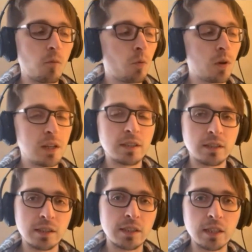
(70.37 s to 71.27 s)
What is
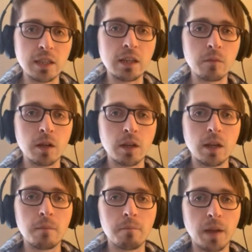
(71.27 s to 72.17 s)
this team
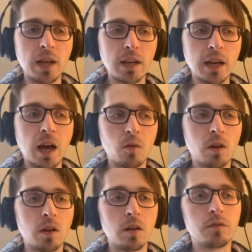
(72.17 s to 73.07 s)
made out
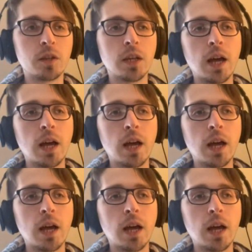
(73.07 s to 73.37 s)
of?"